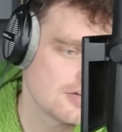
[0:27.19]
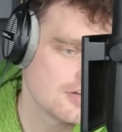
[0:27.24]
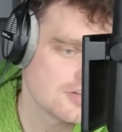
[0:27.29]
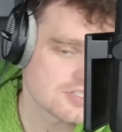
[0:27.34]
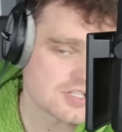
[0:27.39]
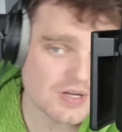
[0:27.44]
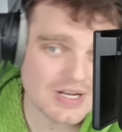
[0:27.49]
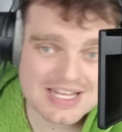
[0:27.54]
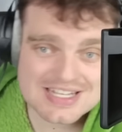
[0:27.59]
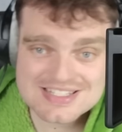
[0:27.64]

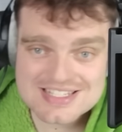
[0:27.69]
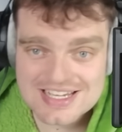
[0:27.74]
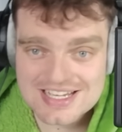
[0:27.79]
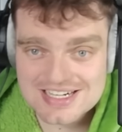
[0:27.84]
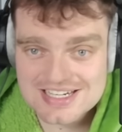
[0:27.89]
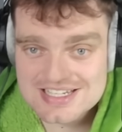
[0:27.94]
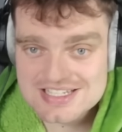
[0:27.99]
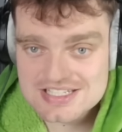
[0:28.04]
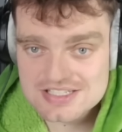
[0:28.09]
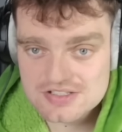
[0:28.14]
So let's take a
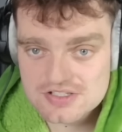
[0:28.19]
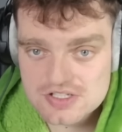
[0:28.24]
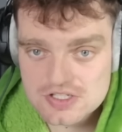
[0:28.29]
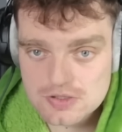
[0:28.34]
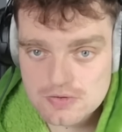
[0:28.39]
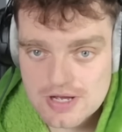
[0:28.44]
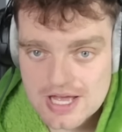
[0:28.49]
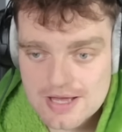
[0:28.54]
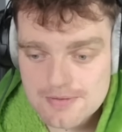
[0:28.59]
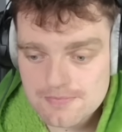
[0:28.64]
listen
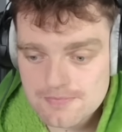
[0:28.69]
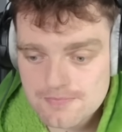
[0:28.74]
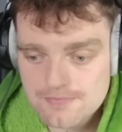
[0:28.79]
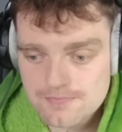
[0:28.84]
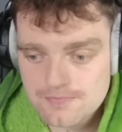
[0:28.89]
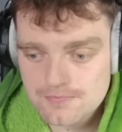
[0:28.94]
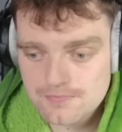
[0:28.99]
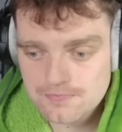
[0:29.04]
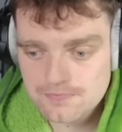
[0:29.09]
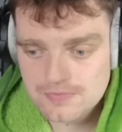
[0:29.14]
to
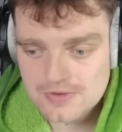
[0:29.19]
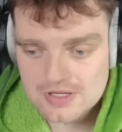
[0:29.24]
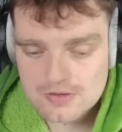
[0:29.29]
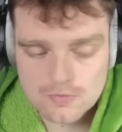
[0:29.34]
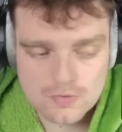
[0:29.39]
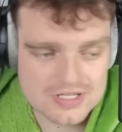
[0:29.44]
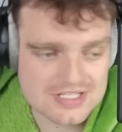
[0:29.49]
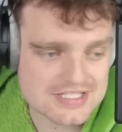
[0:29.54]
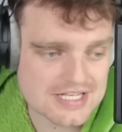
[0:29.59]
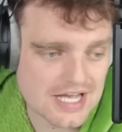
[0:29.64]

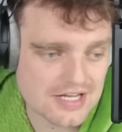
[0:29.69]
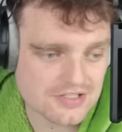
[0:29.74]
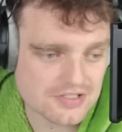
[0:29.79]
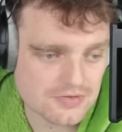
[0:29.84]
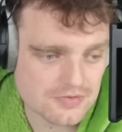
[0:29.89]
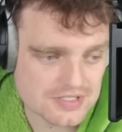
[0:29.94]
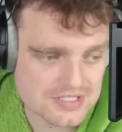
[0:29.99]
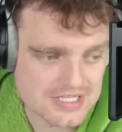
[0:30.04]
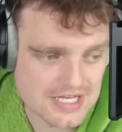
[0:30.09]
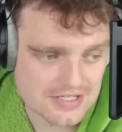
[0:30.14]
what Satu
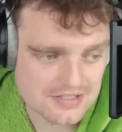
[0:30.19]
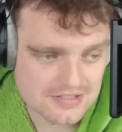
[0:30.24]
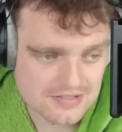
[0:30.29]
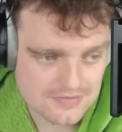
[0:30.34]
has said.